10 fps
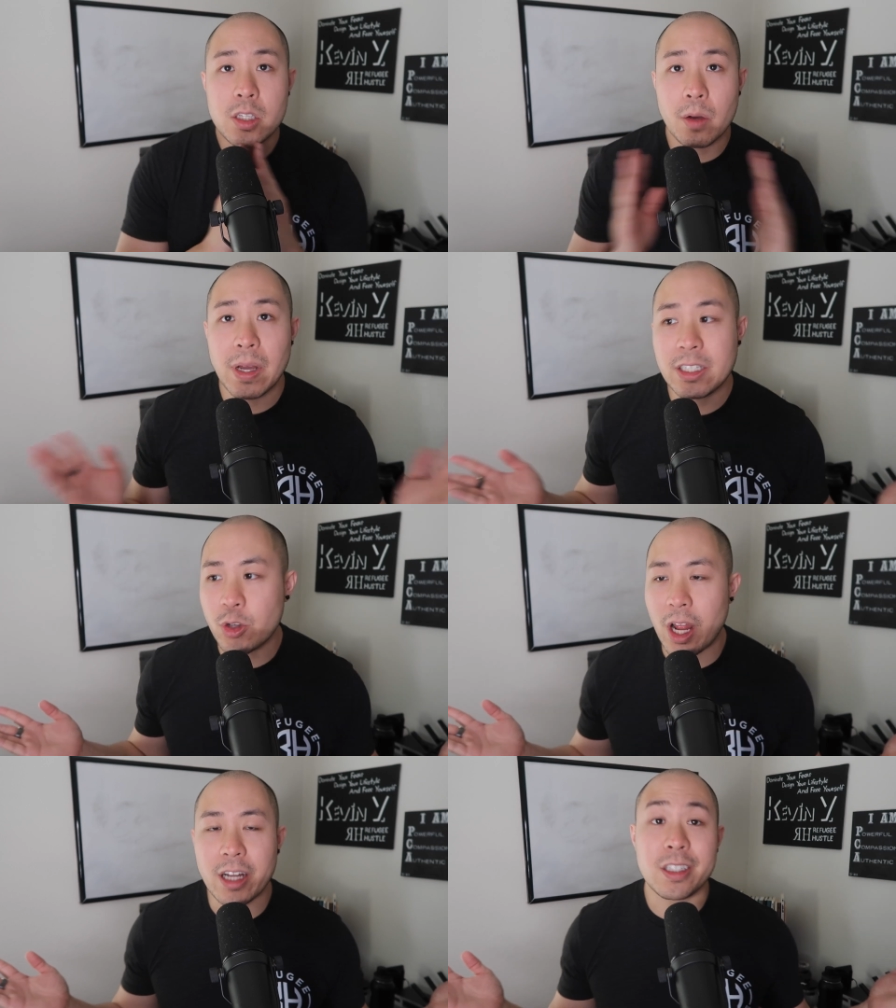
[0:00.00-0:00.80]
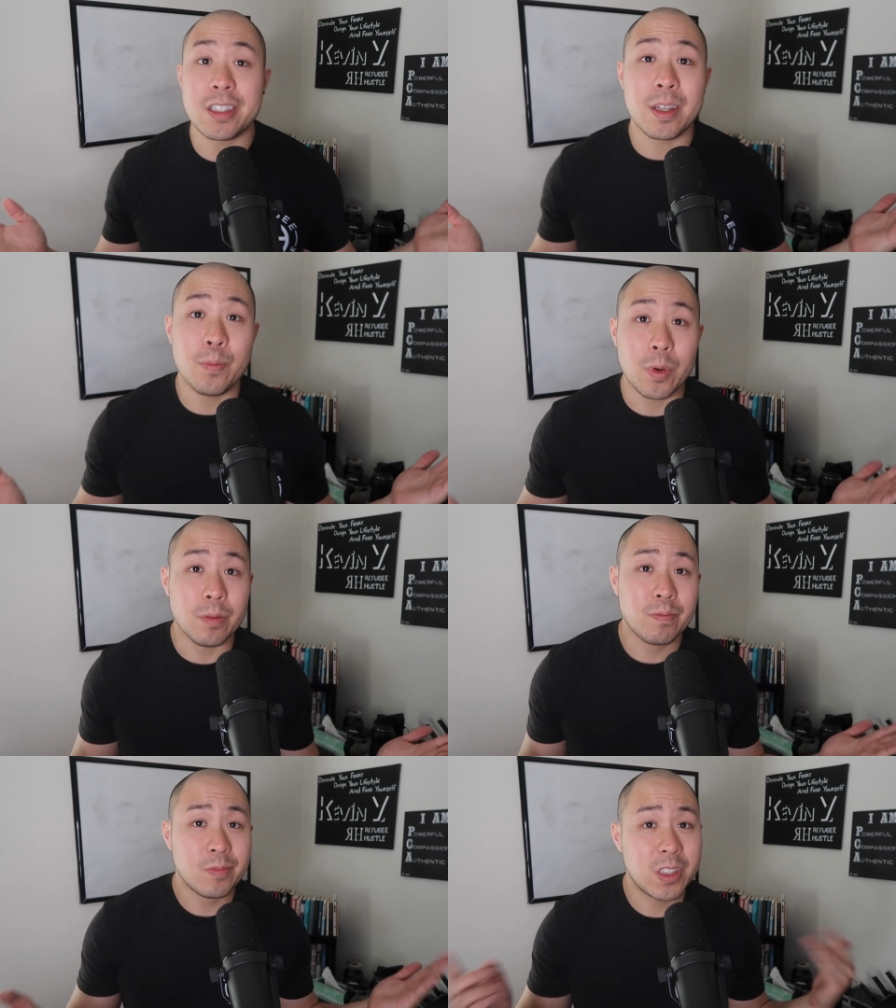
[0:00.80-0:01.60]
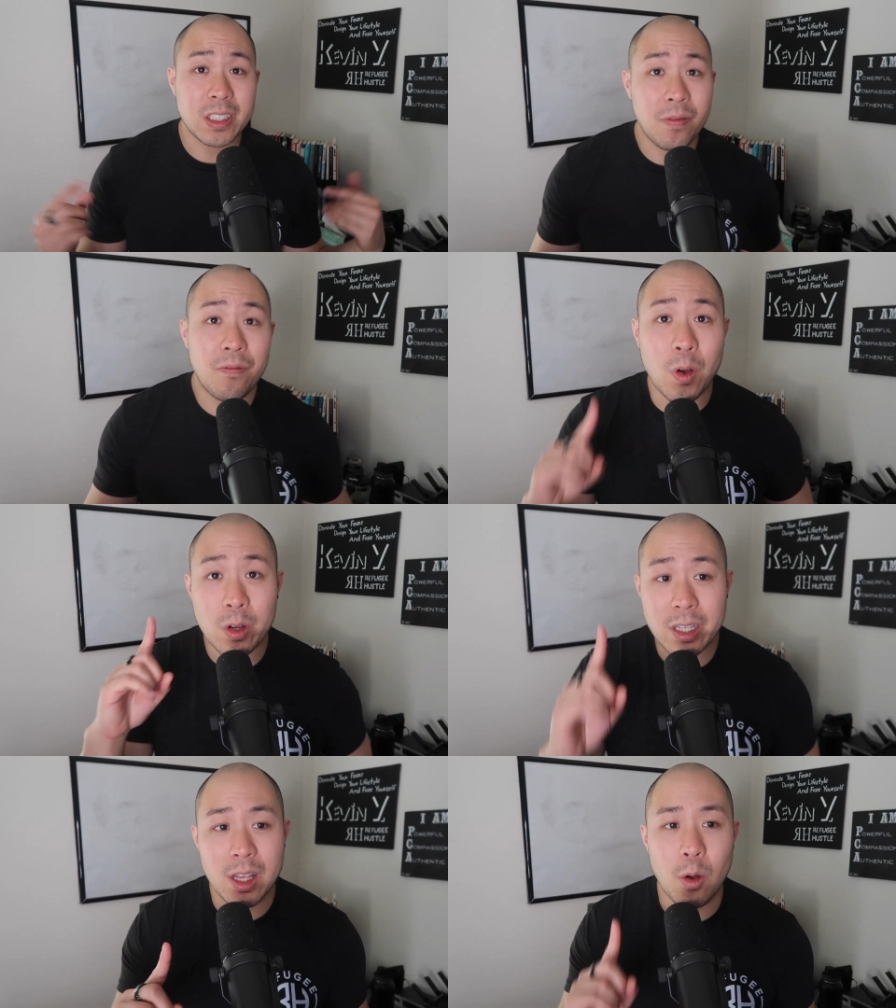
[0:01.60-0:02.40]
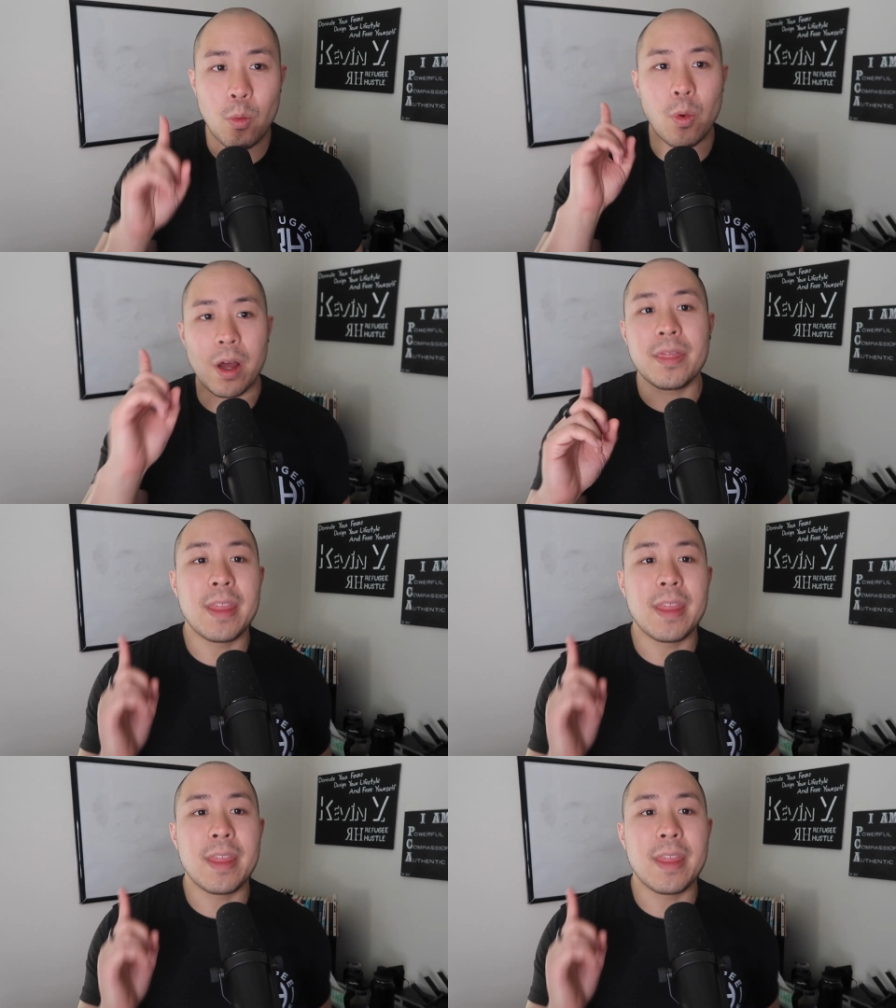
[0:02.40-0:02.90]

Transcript: So my strategy is simple. Just focus on one